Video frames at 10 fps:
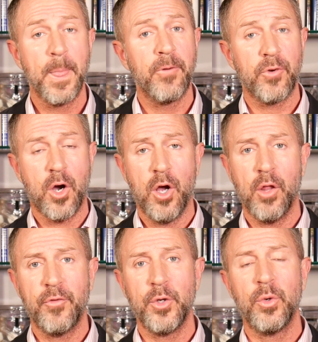For all
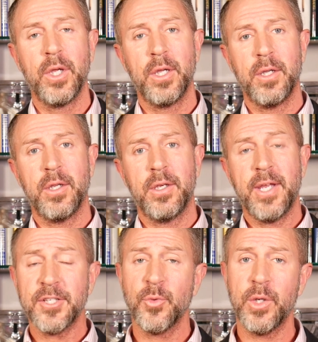of you,
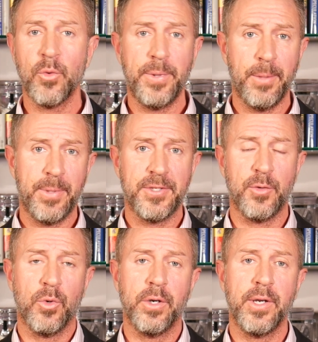next week will be a busy
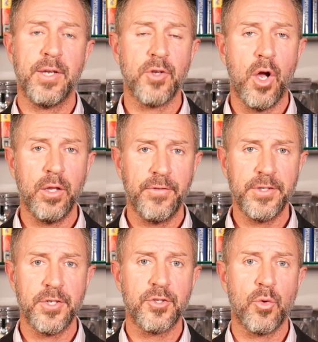one, as all of
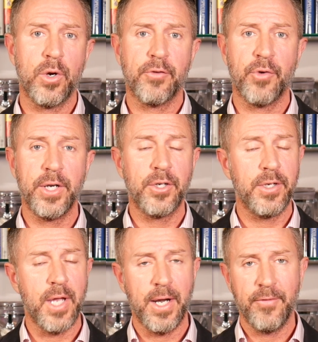this historic freight
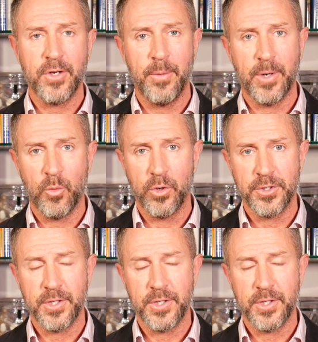could not have come at a worse